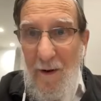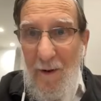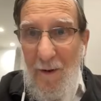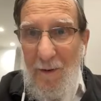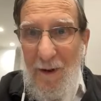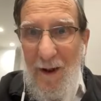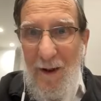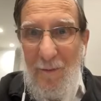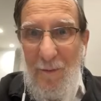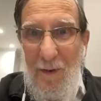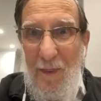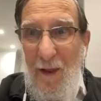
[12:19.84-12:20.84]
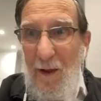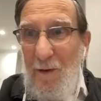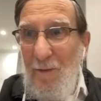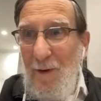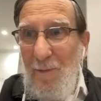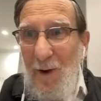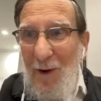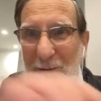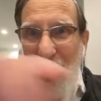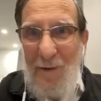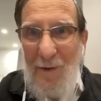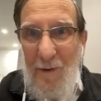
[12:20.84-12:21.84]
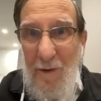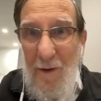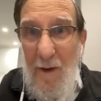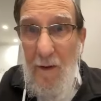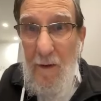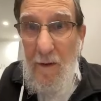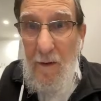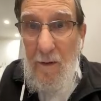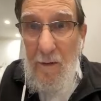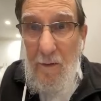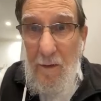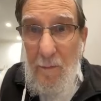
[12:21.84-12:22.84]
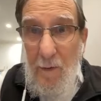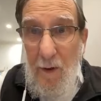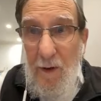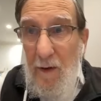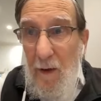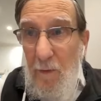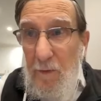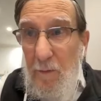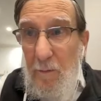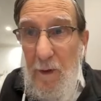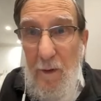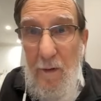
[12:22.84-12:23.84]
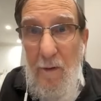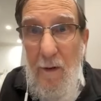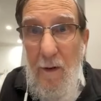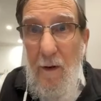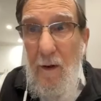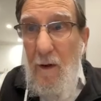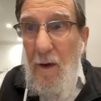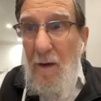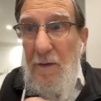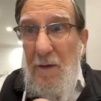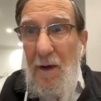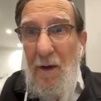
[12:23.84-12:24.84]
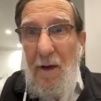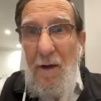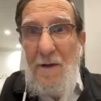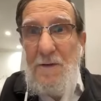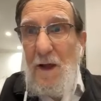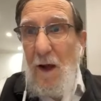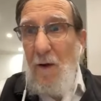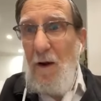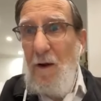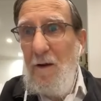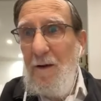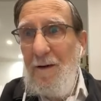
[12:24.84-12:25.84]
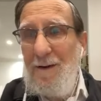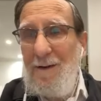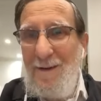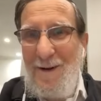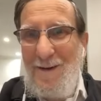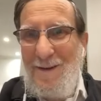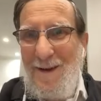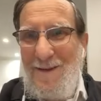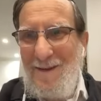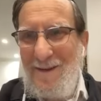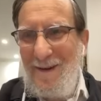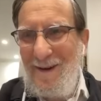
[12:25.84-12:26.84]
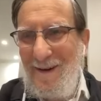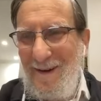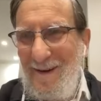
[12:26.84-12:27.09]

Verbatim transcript: Okay, well, thank you very much for uh, pointing it out to me. Sarah, you want to say something?